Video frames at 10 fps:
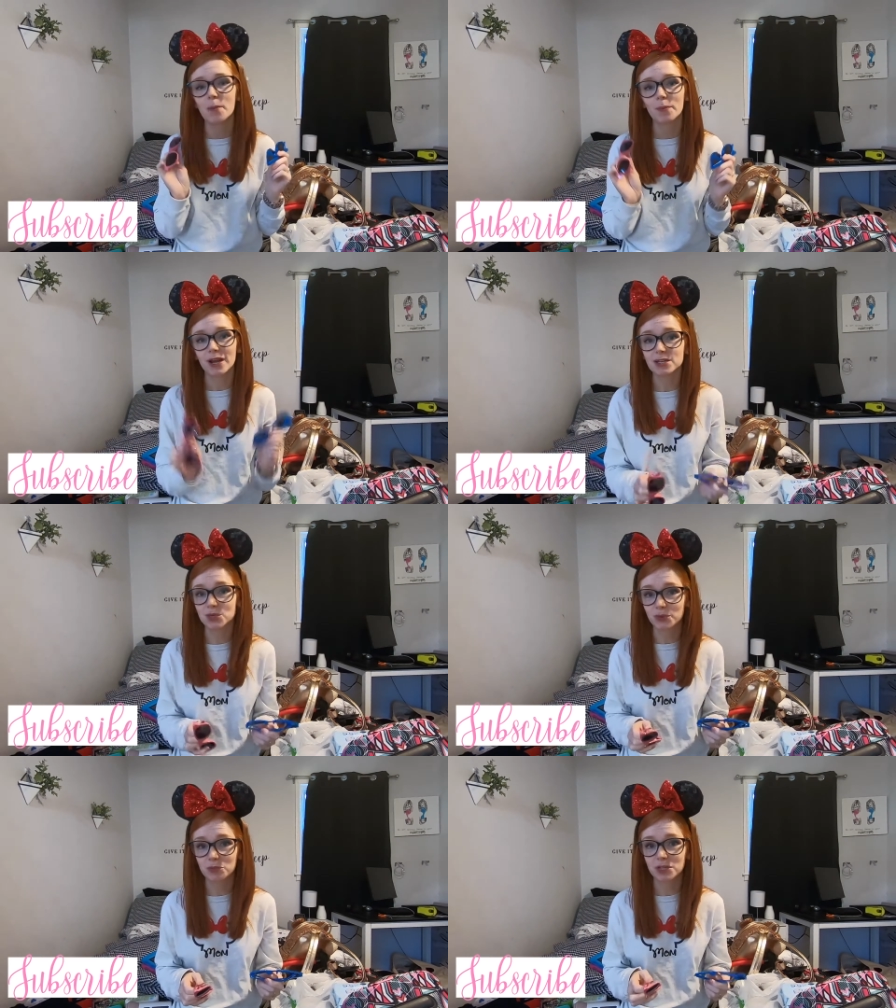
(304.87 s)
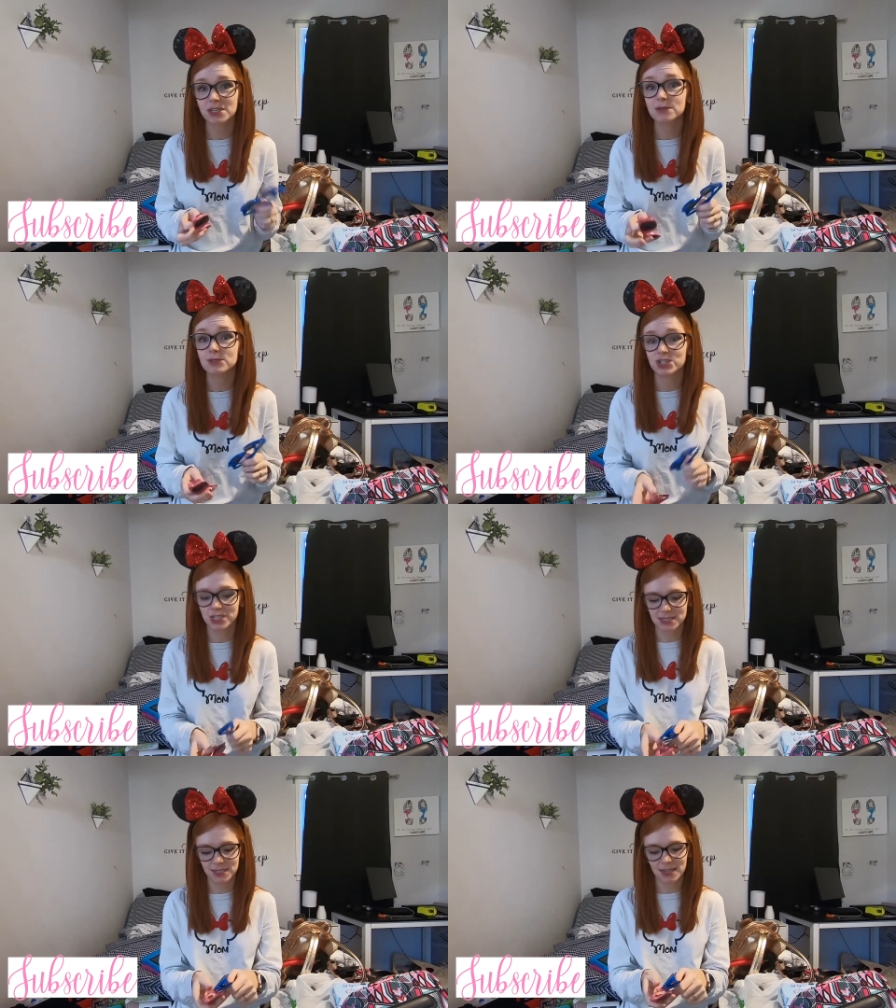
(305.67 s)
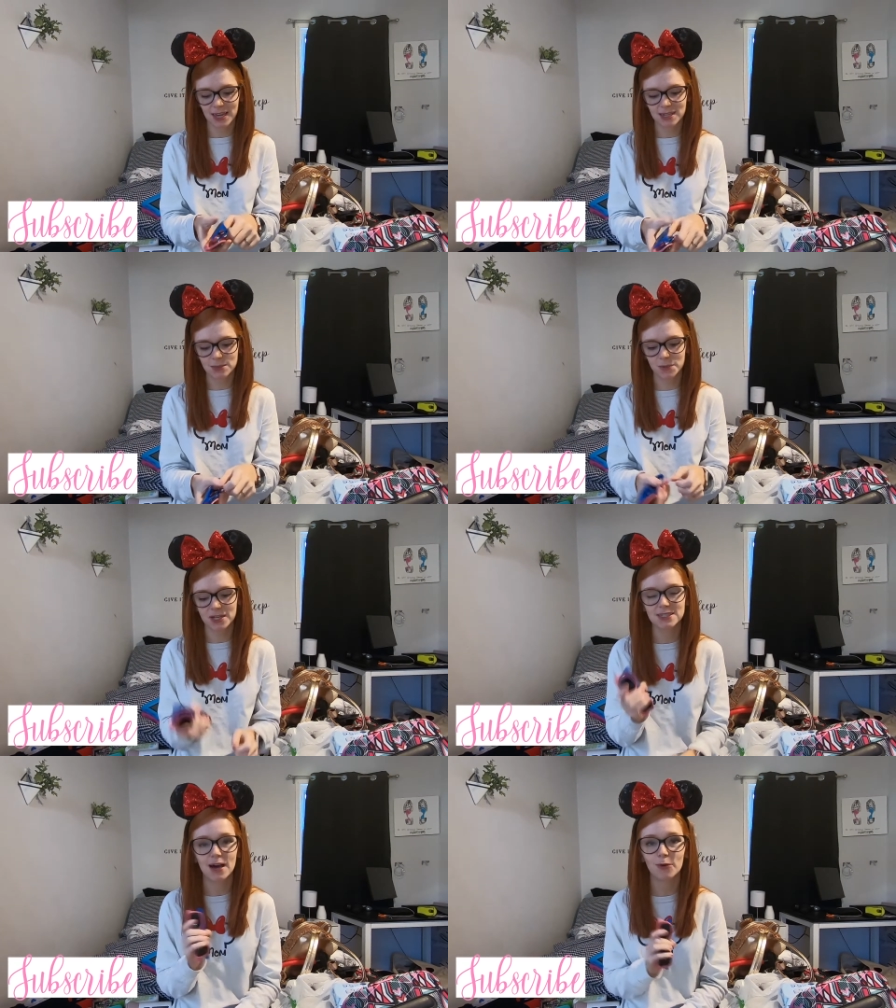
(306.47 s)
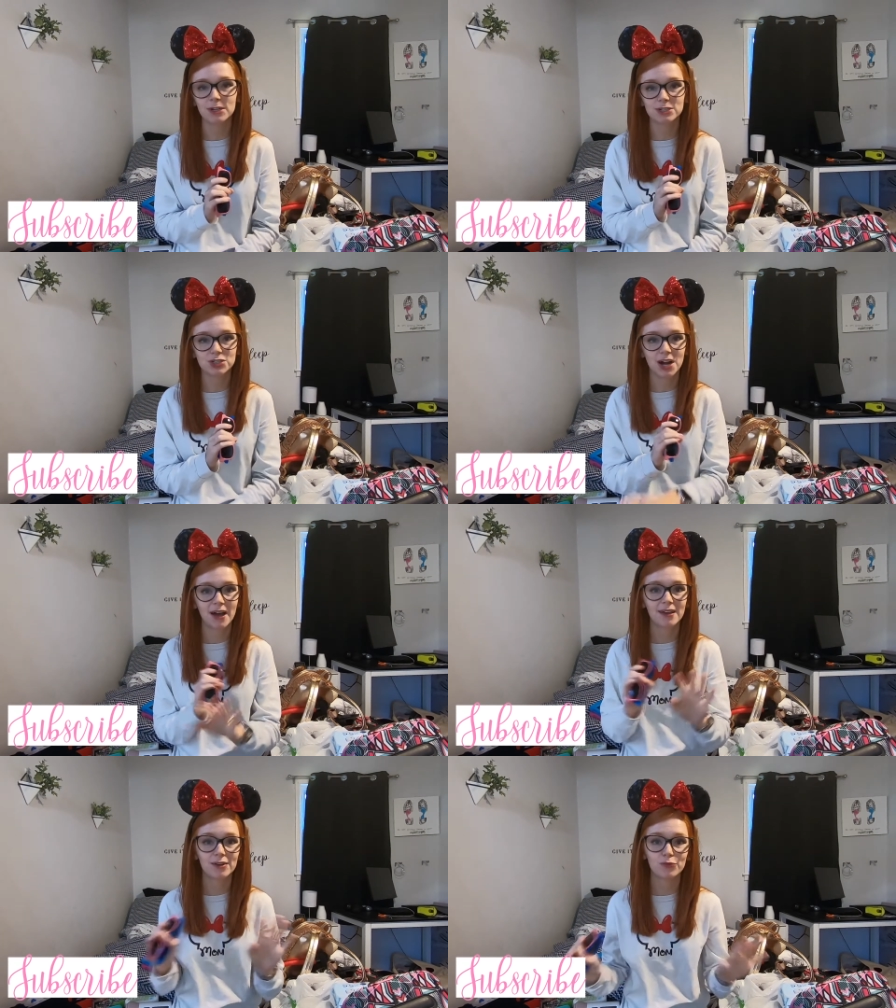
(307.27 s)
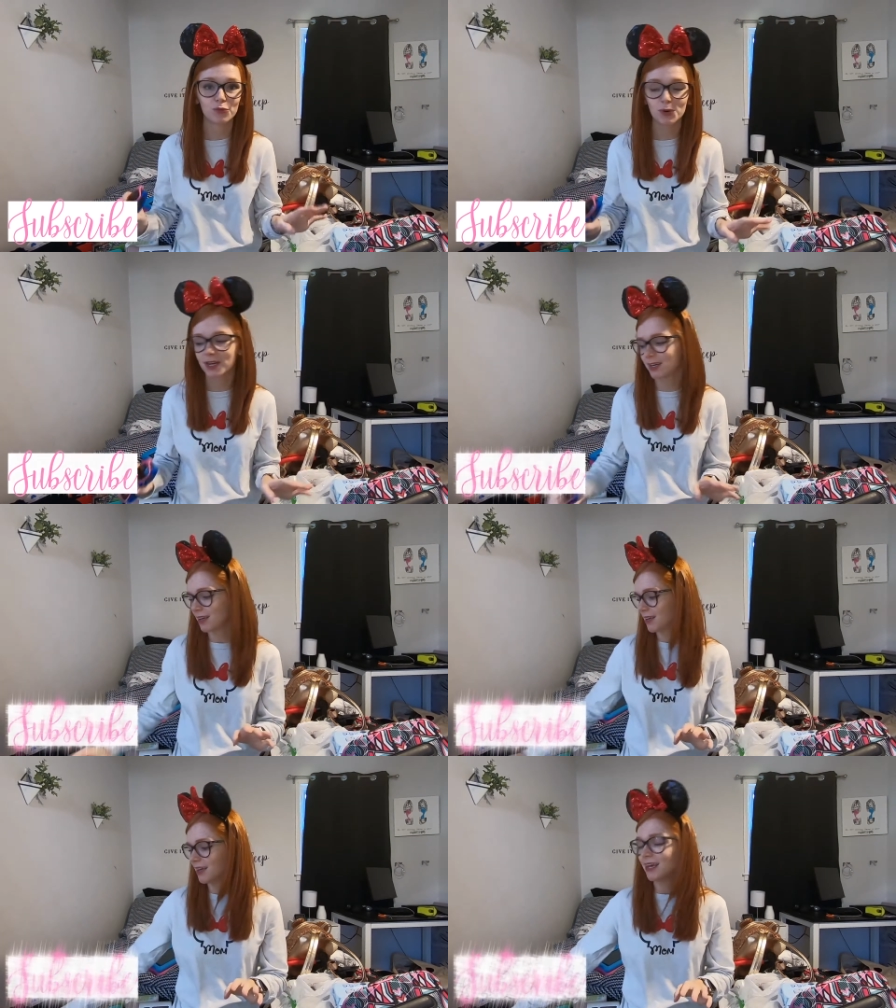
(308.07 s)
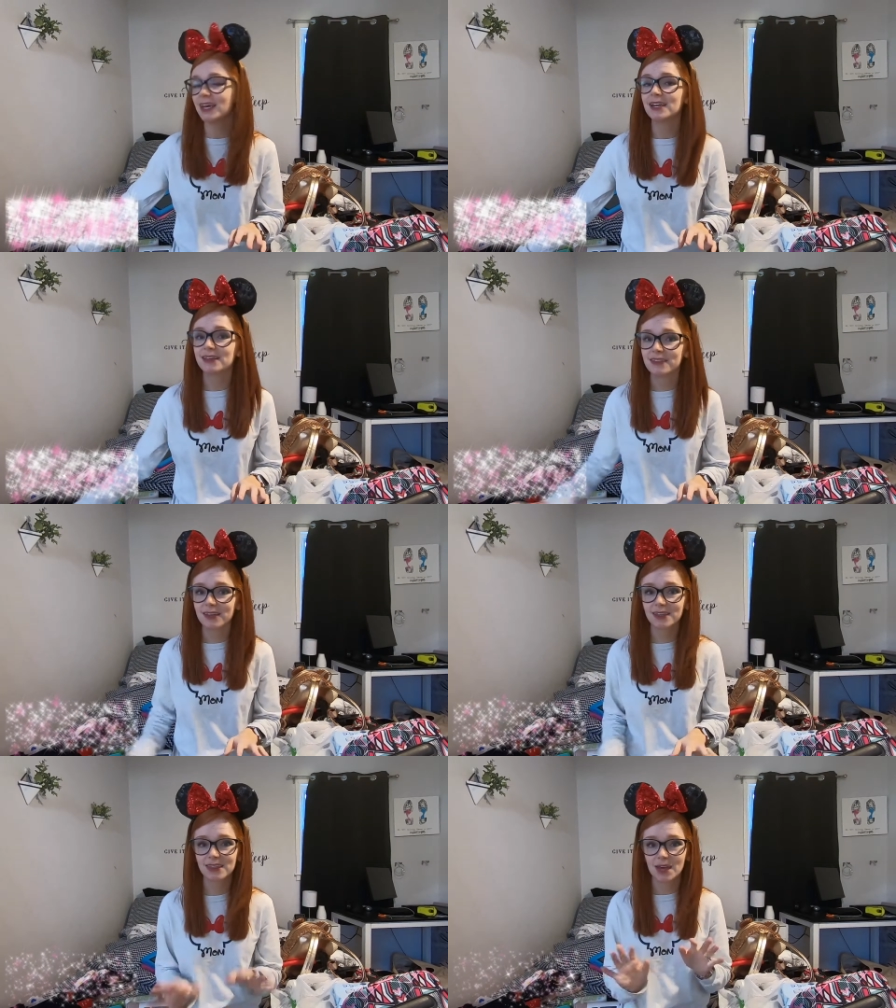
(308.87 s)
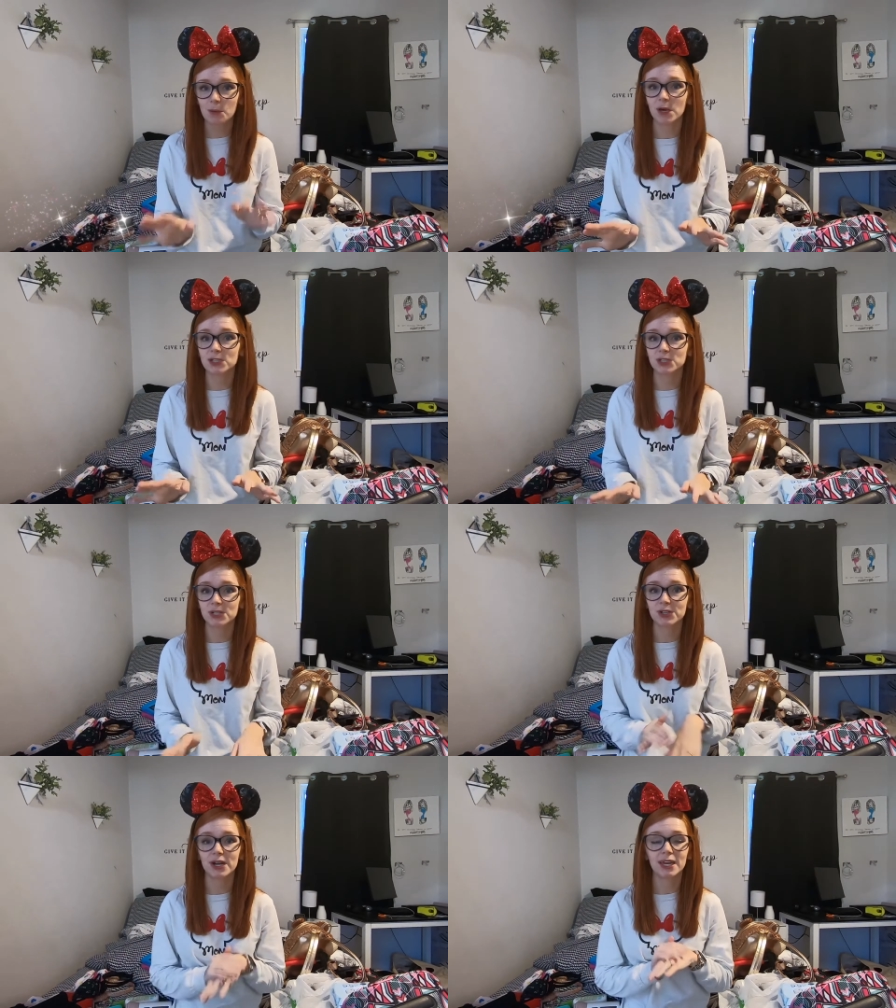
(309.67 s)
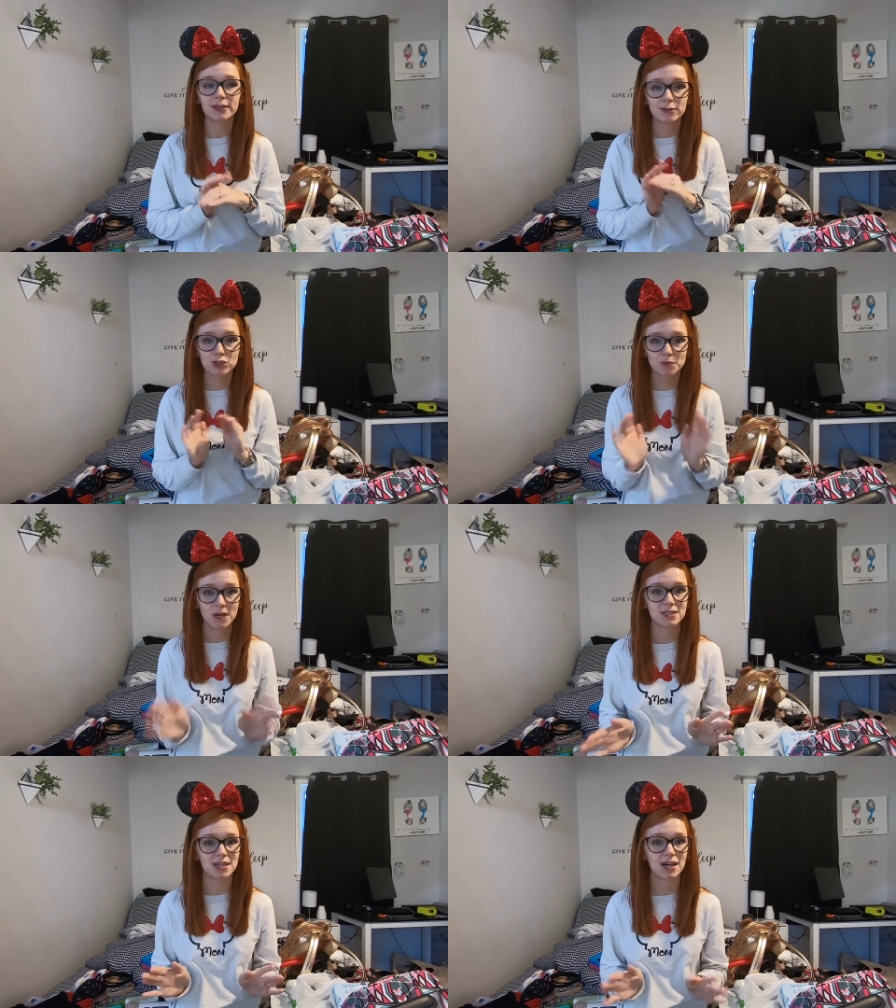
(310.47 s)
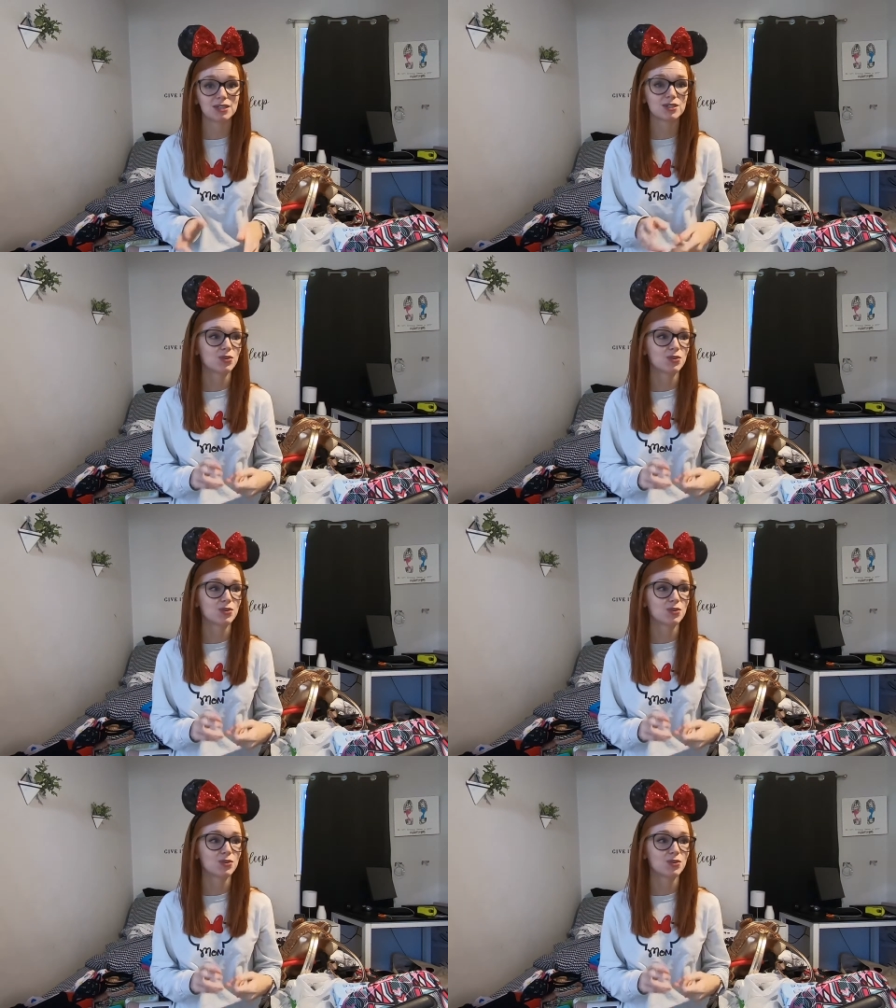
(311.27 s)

but I do want to bring them just in case because I want to try and avoid anything that might trigger a huge meltdown.